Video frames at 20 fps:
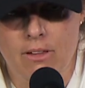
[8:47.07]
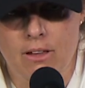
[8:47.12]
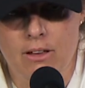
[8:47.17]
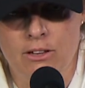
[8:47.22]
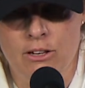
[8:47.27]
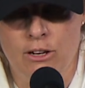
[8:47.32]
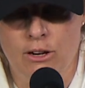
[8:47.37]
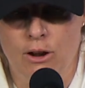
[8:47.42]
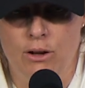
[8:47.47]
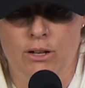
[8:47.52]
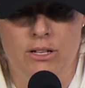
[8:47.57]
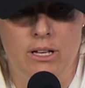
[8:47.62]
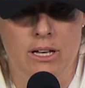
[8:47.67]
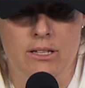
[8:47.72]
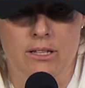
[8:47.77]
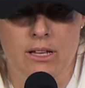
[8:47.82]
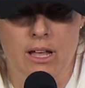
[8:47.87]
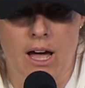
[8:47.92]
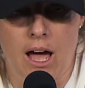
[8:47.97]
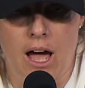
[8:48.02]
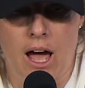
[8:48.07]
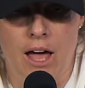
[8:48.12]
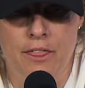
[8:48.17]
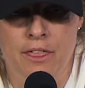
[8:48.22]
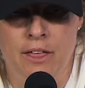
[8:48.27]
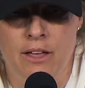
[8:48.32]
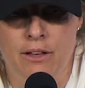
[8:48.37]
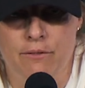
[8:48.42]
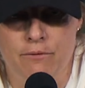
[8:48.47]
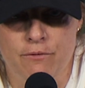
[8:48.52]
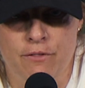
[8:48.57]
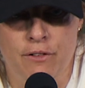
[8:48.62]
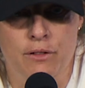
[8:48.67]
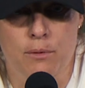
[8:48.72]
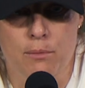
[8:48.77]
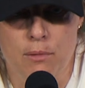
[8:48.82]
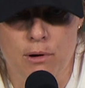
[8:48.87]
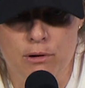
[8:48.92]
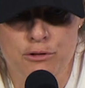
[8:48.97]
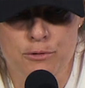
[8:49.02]
you know, I think for
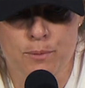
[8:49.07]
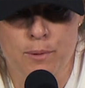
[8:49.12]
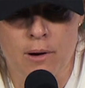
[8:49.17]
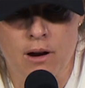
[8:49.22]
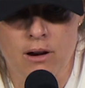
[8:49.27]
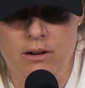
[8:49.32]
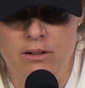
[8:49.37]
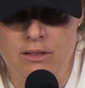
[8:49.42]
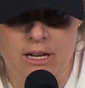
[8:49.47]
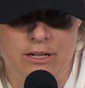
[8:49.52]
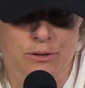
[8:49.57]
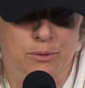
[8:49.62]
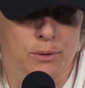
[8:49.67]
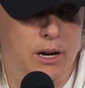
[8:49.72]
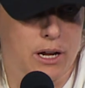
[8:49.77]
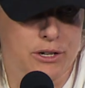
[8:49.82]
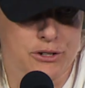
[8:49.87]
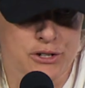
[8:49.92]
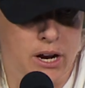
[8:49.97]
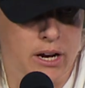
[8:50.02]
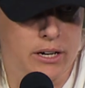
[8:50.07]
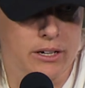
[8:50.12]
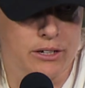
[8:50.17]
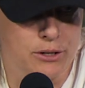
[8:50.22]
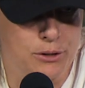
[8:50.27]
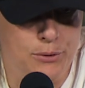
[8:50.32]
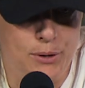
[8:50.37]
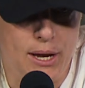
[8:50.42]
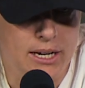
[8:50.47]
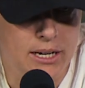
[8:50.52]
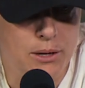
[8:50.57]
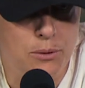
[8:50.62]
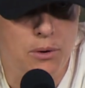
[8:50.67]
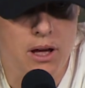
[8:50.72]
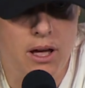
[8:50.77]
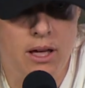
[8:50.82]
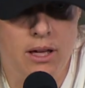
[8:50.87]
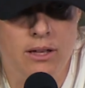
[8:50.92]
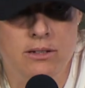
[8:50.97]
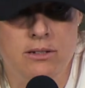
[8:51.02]
the most part, that's what I try to do
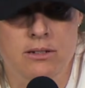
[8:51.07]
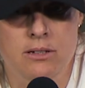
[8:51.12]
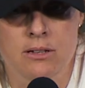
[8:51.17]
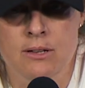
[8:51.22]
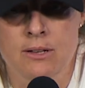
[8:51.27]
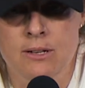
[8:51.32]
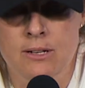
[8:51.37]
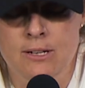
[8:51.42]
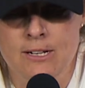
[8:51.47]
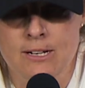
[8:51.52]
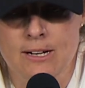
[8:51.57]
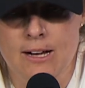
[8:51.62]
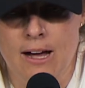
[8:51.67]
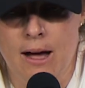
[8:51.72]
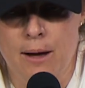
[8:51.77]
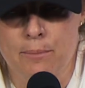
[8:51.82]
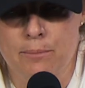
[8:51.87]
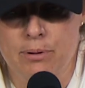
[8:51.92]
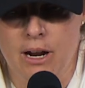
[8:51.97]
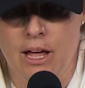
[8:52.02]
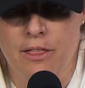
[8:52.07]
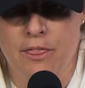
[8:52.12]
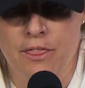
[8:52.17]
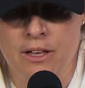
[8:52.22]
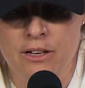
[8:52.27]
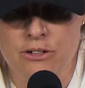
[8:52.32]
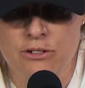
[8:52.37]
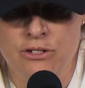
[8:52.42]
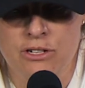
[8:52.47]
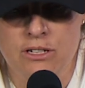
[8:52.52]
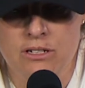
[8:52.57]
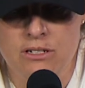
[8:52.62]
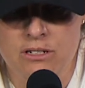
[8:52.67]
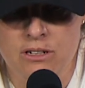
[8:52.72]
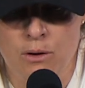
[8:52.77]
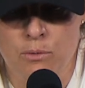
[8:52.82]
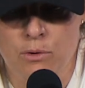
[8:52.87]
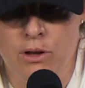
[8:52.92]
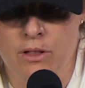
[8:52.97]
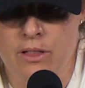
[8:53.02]
anyways. But I think she's
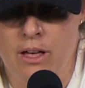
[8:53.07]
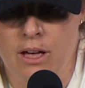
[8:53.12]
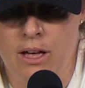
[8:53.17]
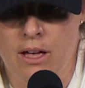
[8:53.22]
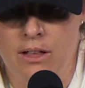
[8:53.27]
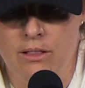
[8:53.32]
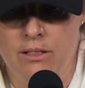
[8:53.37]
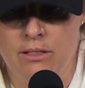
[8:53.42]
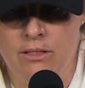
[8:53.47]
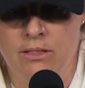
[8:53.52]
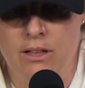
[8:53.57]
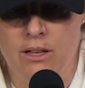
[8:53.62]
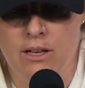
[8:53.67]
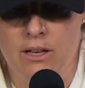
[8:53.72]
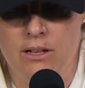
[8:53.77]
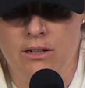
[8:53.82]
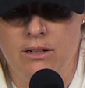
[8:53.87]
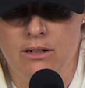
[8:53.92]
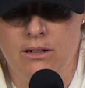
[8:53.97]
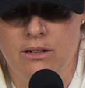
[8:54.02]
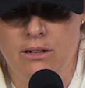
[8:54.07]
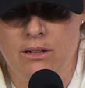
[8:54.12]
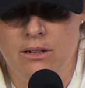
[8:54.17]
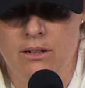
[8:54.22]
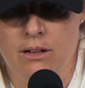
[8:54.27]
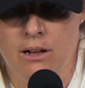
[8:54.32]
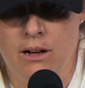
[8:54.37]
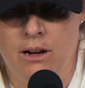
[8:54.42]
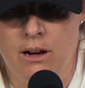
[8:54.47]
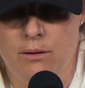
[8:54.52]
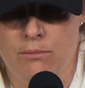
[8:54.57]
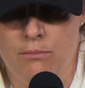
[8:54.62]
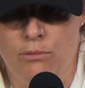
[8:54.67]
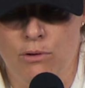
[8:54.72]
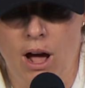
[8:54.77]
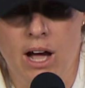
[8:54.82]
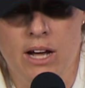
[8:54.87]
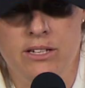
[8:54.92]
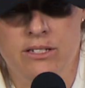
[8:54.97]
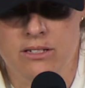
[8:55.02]
someone that
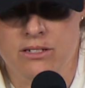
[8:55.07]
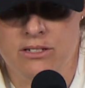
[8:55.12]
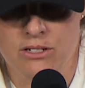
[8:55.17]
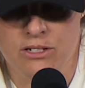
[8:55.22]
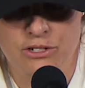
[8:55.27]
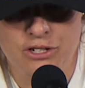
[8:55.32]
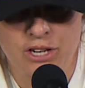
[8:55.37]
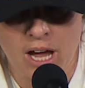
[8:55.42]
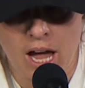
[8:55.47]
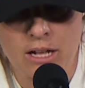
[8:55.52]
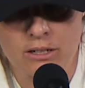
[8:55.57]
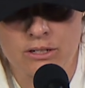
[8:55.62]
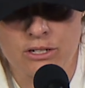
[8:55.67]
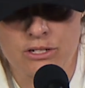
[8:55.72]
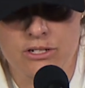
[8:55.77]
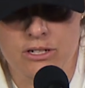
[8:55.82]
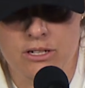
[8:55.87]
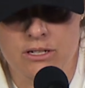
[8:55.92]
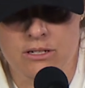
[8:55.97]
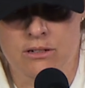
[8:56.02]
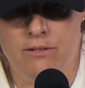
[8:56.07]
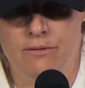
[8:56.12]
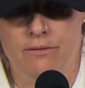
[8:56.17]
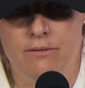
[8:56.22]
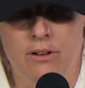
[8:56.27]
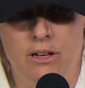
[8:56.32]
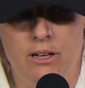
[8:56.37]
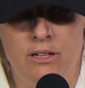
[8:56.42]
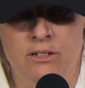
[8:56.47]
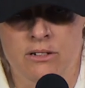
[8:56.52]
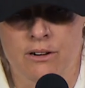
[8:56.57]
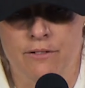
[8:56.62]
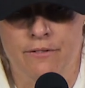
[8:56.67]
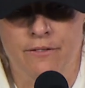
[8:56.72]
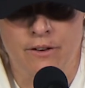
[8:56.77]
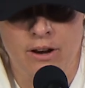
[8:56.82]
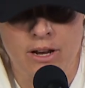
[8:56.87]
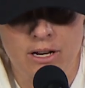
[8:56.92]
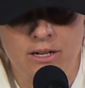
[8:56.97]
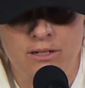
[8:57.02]
rises to challenge, isn't
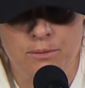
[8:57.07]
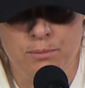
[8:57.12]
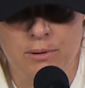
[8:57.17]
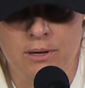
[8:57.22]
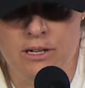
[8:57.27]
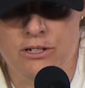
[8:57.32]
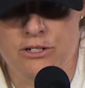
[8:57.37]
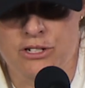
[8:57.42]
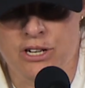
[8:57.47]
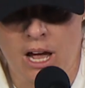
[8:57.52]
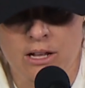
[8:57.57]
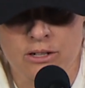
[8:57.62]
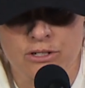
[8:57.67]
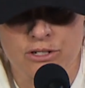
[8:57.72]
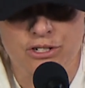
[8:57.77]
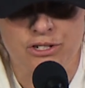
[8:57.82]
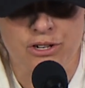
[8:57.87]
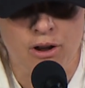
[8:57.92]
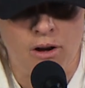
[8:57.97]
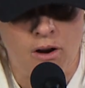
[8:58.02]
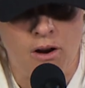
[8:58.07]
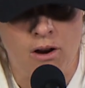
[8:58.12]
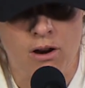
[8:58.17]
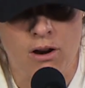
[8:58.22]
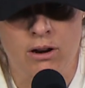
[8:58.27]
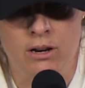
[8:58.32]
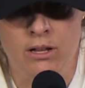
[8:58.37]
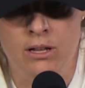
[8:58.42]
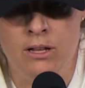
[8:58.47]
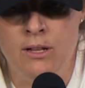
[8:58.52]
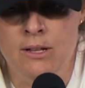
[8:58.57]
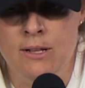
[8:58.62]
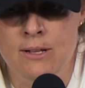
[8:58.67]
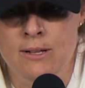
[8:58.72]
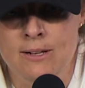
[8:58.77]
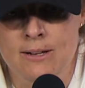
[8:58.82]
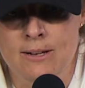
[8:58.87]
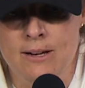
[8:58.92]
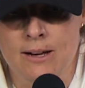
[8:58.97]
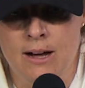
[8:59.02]
afraid to be challenged hard.
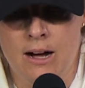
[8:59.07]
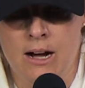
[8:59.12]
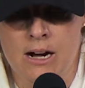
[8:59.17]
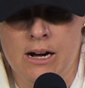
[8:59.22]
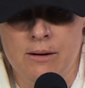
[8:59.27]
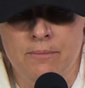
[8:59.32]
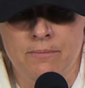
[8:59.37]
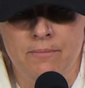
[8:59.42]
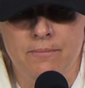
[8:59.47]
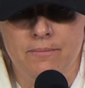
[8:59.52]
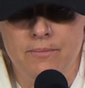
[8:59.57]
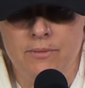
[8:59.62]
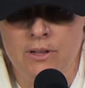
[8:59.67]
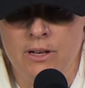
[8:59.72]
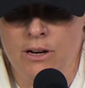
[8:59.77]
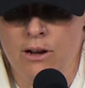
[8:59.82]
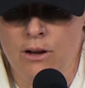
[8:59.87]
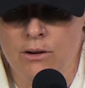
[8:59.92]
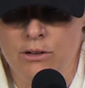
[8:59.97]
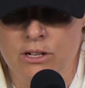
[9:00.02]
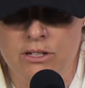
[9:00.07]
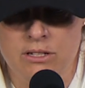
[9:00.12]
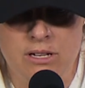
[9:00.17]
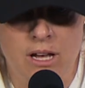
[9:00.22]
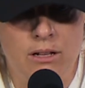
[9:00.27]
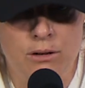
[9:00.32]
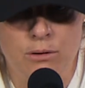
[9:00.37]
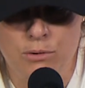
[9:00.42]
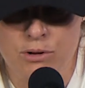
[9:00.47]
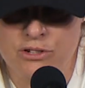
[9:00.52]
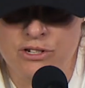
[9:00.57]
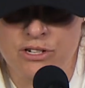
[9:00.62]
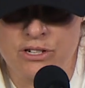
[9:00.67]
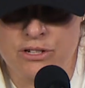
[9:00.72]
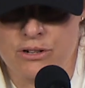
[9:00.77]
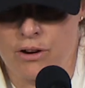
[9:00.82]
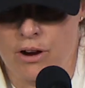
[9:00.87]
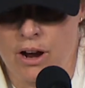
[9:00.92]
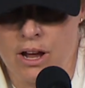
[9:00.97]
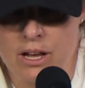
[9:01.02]
You know, you tell her when
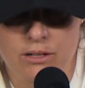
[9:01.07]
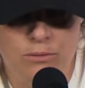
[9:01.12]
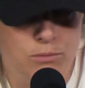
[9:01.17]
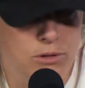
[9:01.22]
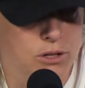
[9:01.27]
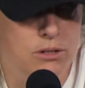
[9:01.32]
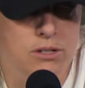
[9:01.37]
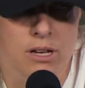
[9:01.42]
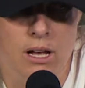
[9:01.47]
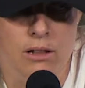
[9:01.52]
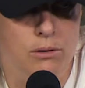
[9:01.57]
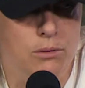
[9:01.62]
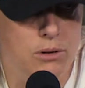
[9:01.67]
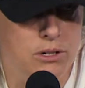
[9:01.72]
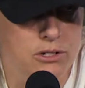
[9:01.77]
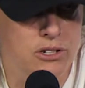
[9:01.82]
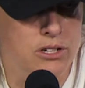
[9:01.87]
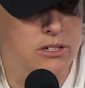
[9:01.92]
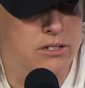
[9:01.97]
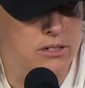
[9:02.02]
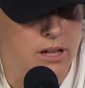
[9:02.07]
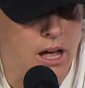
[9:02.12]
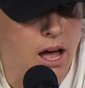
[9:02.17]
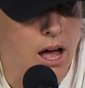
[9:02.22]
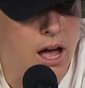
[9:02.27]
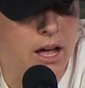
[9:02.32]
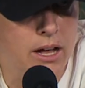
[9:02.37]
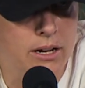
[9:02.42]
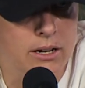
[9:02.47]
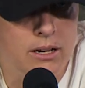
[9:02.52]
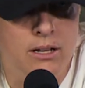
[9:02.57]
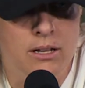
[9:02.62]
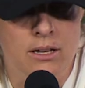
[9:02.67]
she's great and when you tell her when she's not.